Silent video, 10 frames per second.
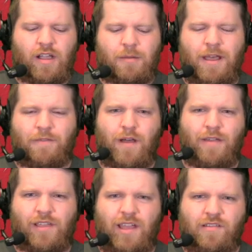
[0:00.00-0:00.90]
about
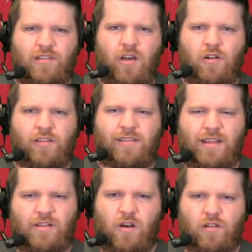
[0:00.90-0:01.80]
five catches,
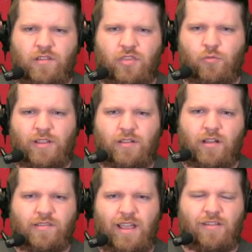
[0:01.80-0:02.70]
110 yards, and three
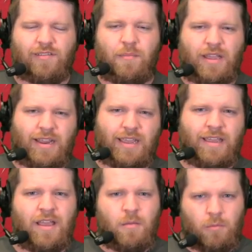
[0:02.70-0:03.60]
touchdowns. I
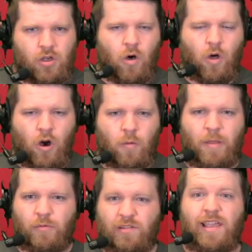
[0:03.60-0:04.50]
mean, Mecole
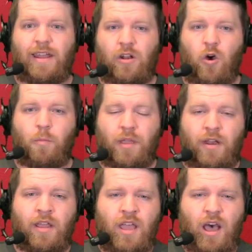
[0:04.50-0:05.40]
Hardman was getting
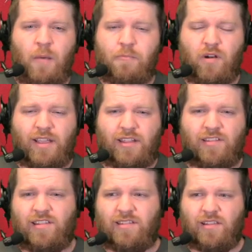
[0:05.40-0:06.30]
open pretty
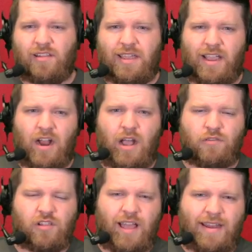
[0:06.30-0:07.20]
consistently here. I
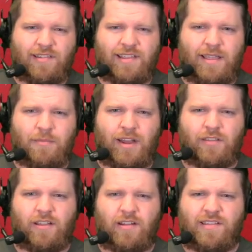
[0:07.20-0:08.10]
was glad to see him get
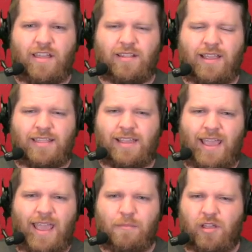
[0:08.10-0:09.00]
a touchdown late in the
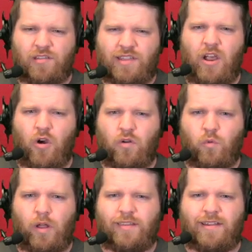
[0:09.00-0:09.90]
game because he earned
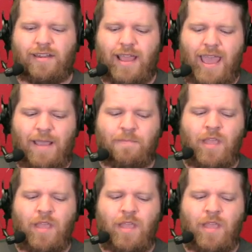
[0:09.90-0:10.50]
one today